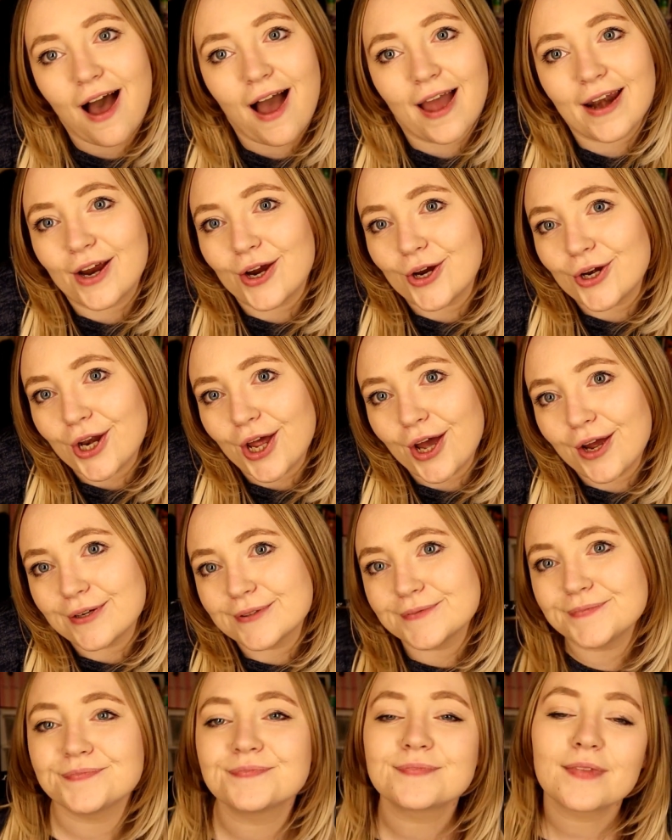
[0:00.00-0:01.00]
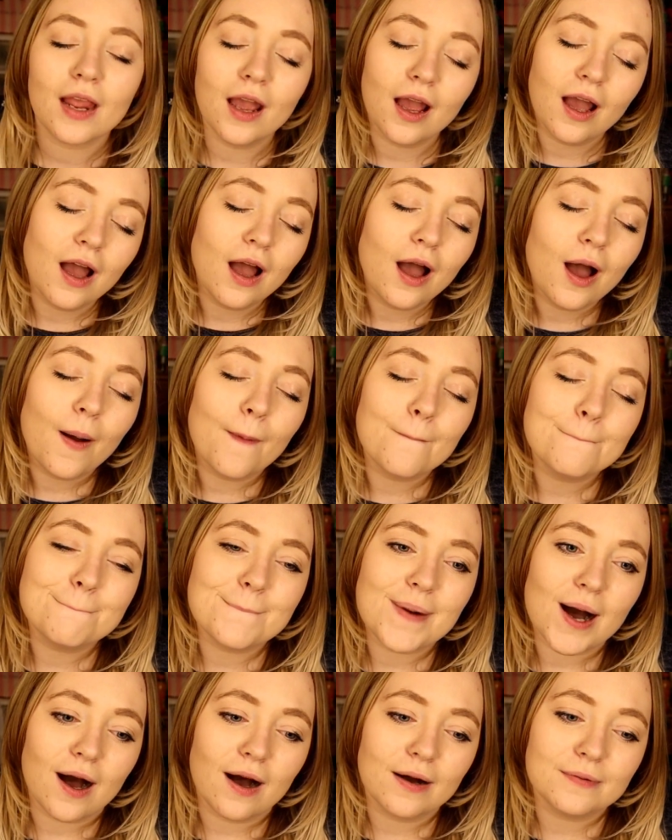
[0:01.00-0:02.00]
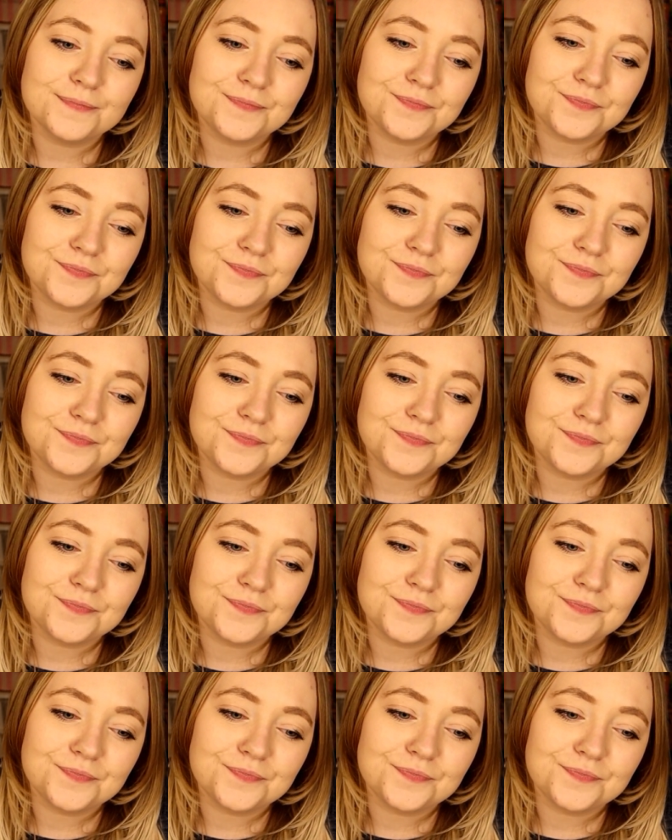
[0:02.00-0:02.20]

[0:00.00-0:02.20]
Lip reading: I don't know. But